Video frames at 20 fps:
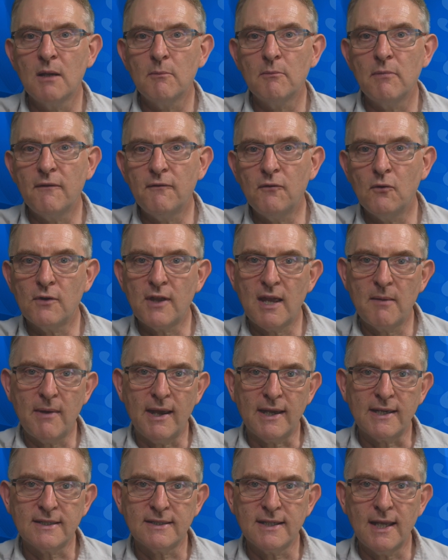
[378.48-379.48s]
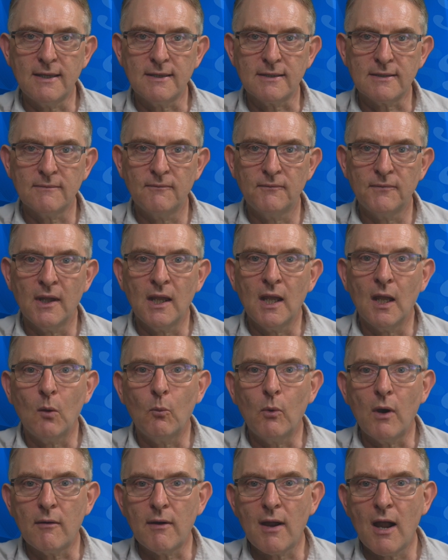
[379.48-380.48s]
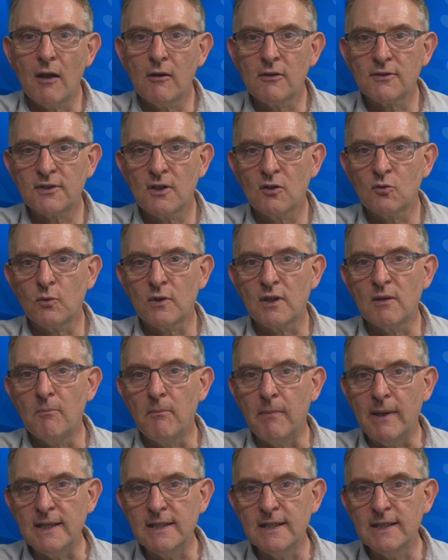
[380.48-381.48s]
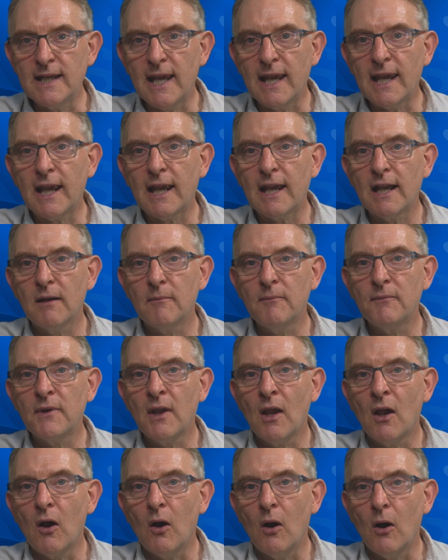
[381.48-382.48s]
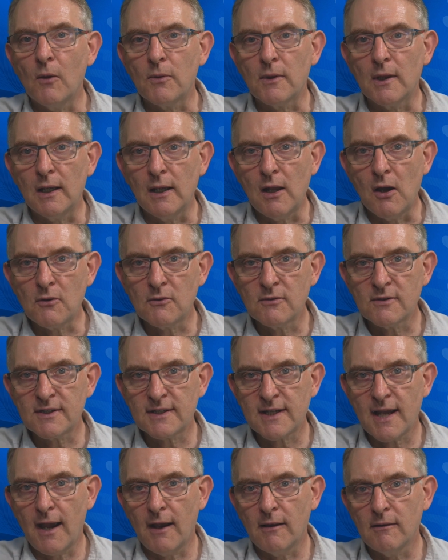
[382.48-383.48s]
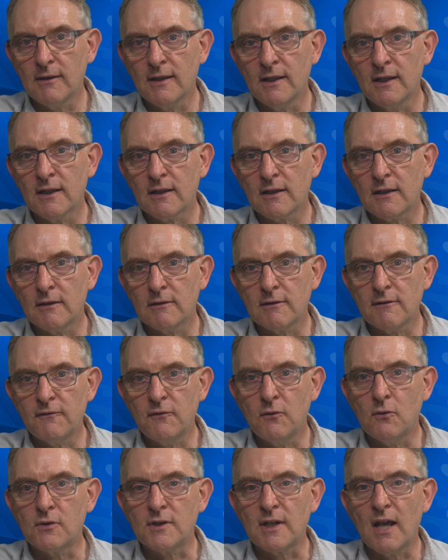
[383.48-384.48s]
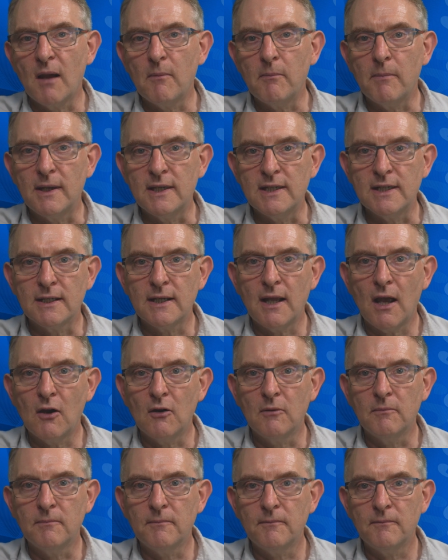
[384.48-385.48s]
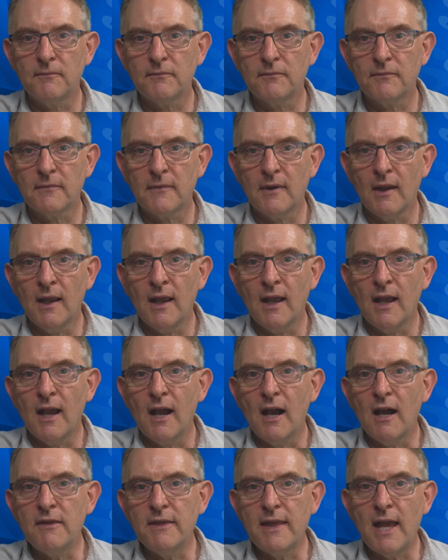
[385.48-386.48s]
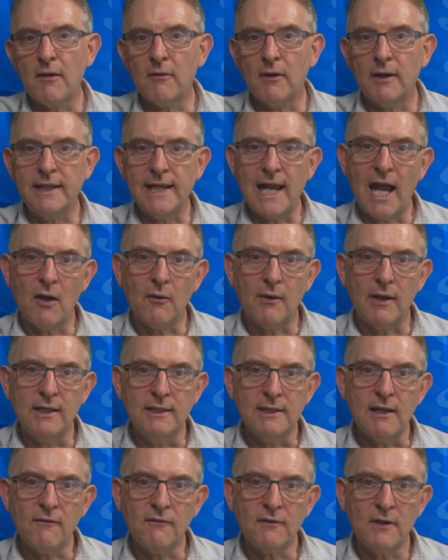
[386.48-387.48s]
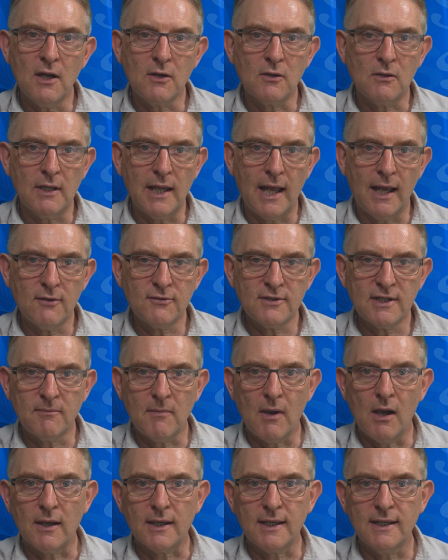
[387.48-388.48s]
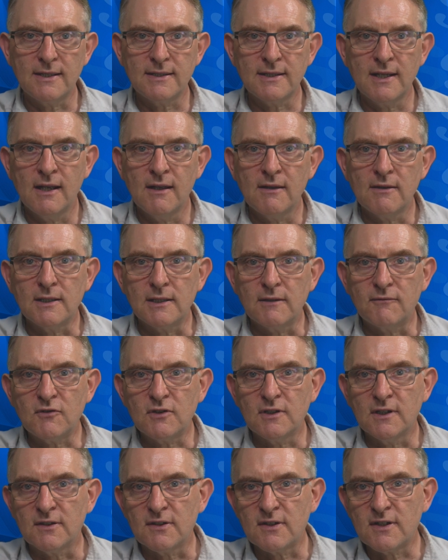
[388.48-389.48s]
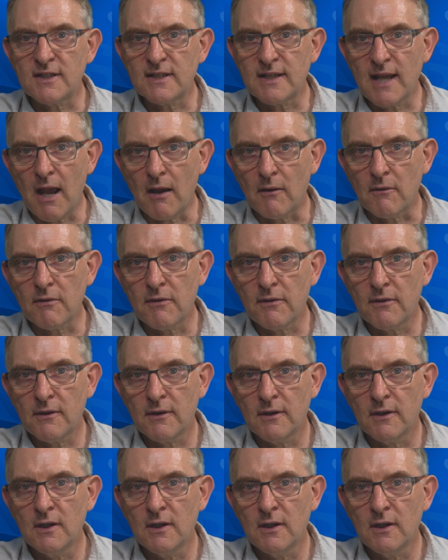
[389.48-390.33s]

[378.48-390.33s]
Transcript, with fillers: before they make sense, where a household with a median income on the local scale can afford a median home and there are now enough local housing markets that have turned south